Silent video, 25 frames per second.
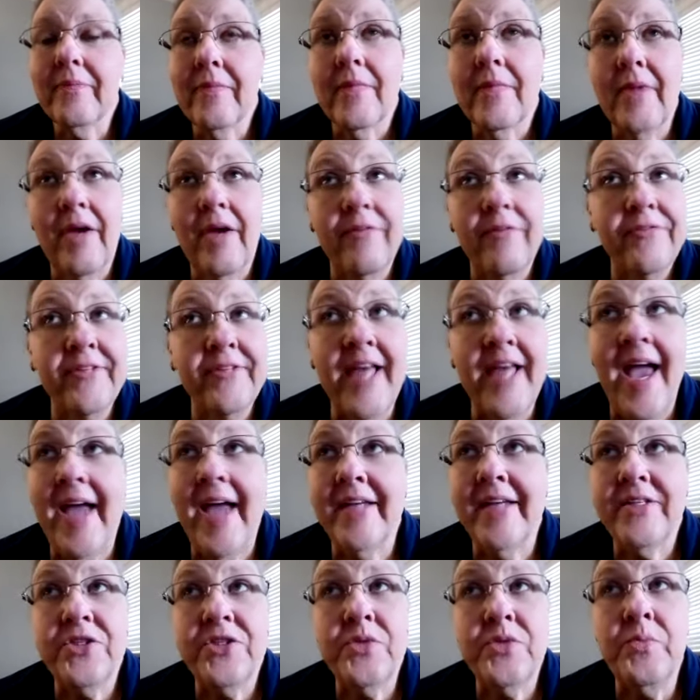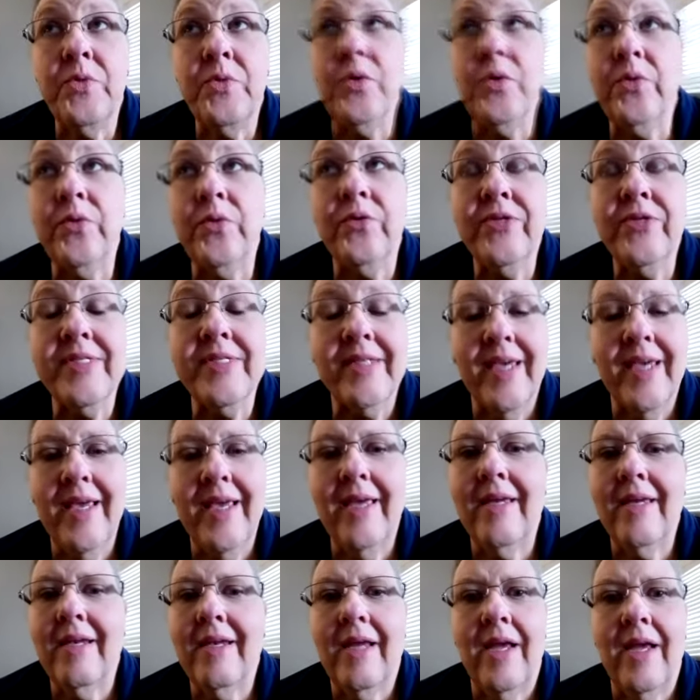flat, smooth
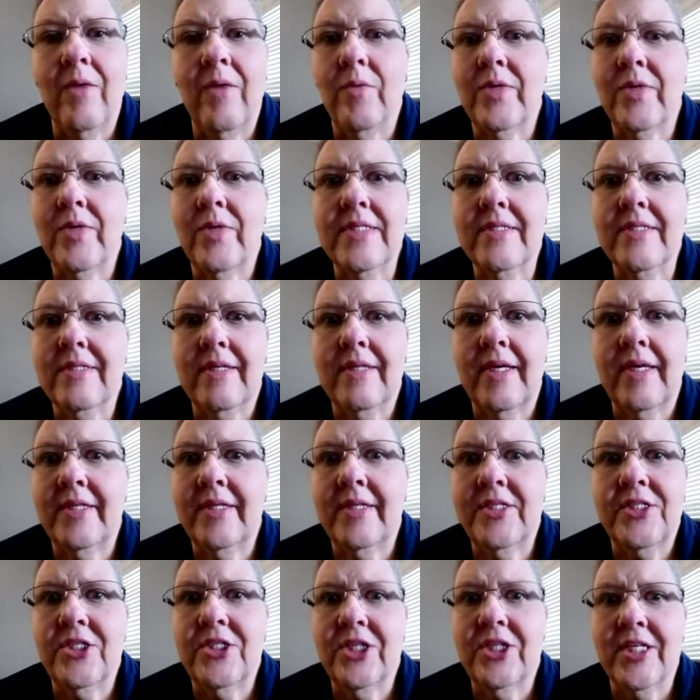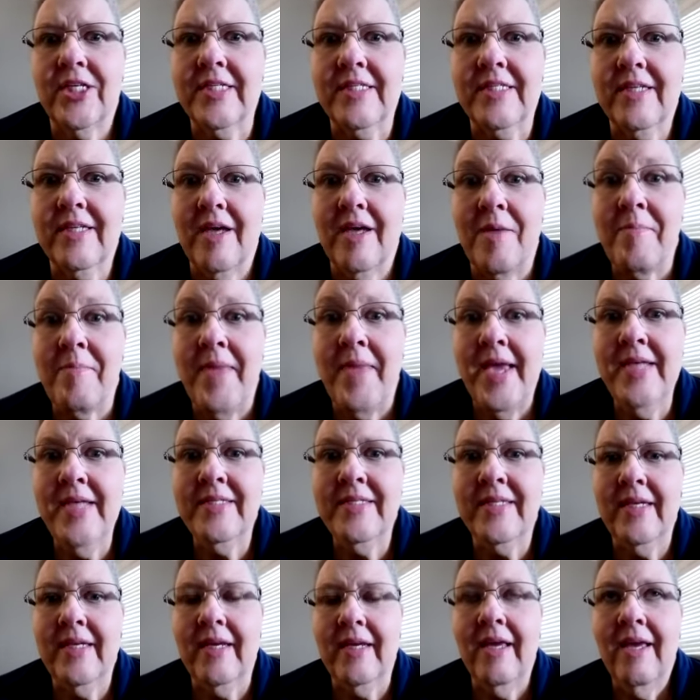skin. It's just
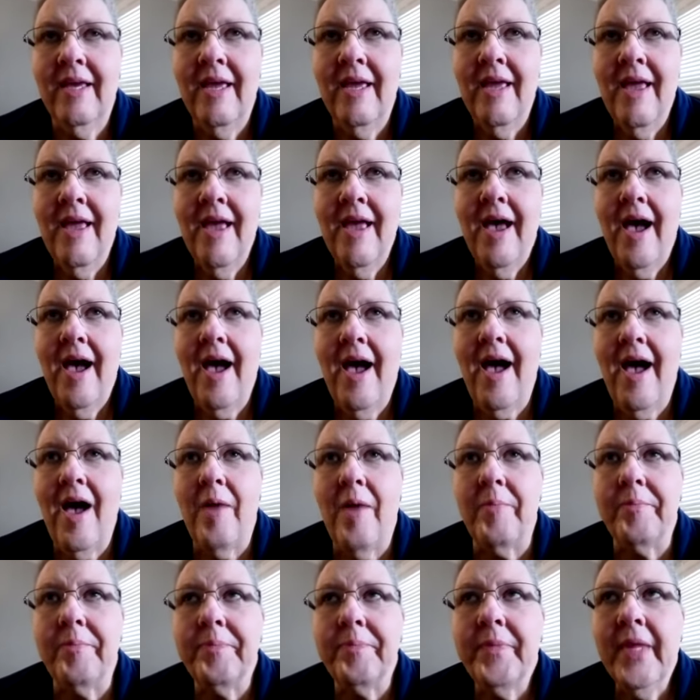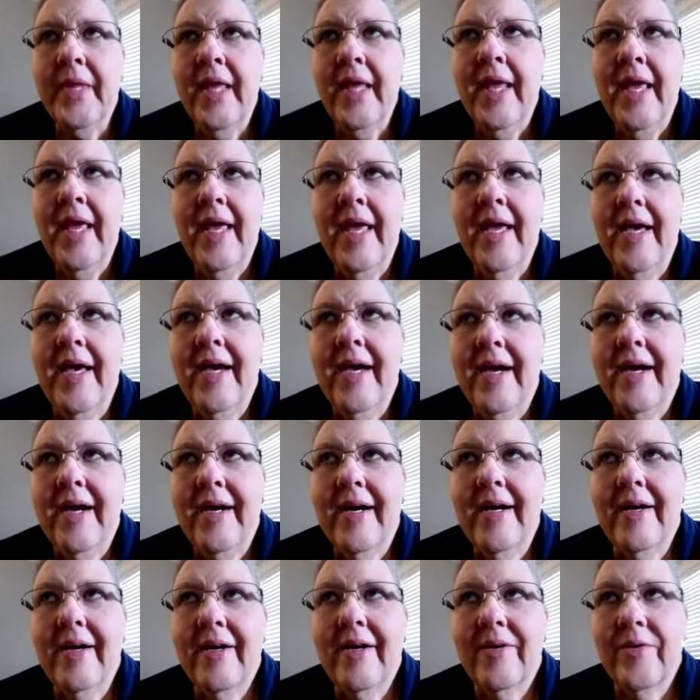amazing.
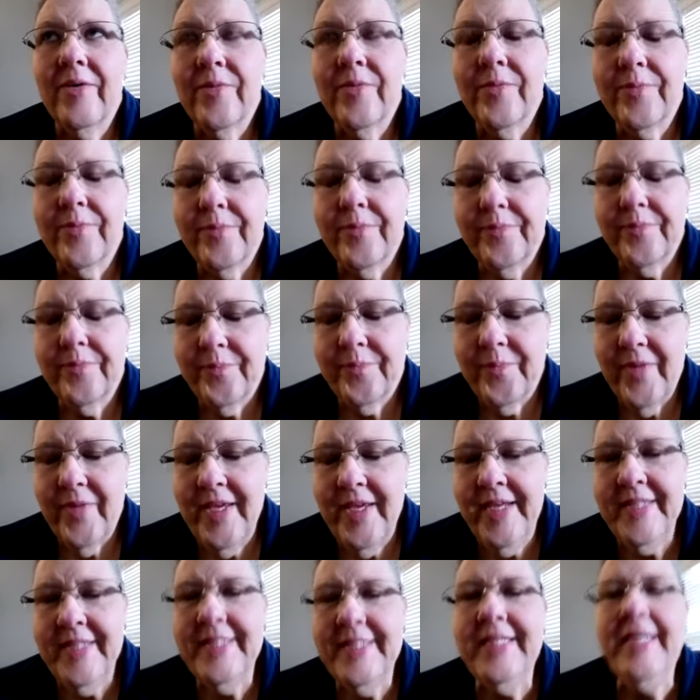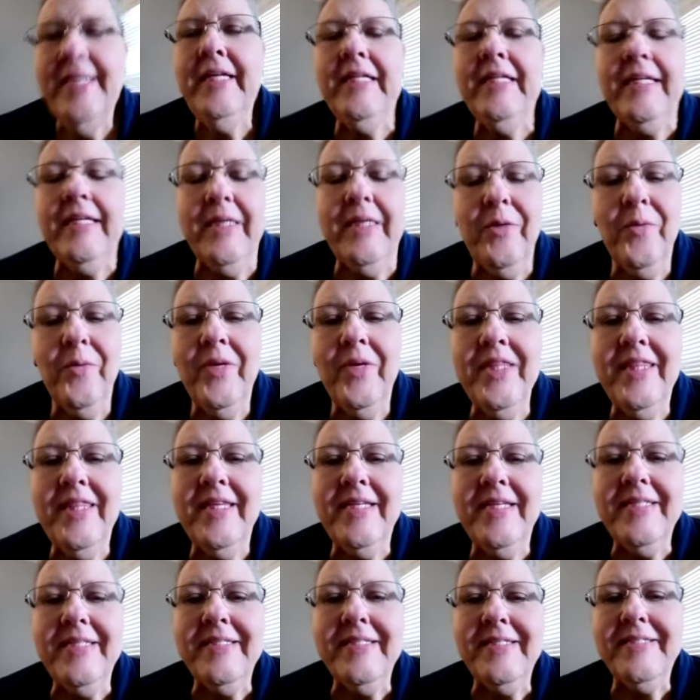In dealing with
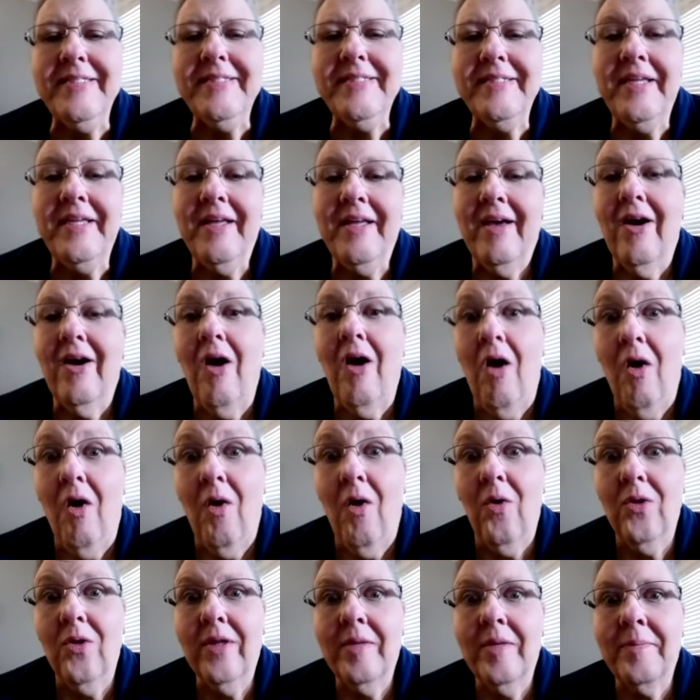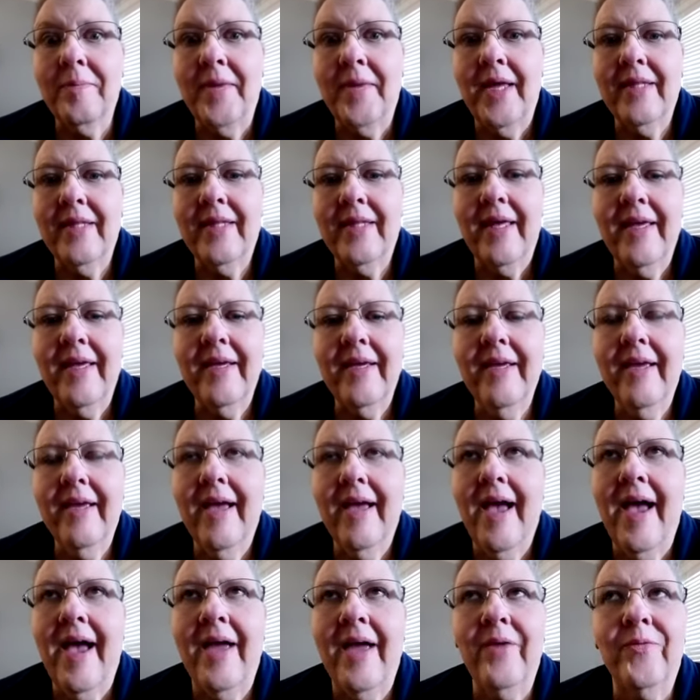this hole in my leg,
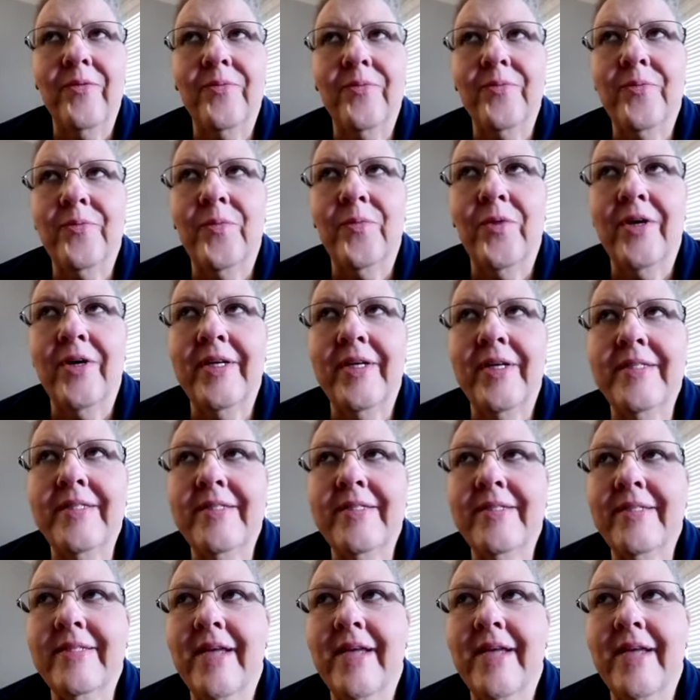I was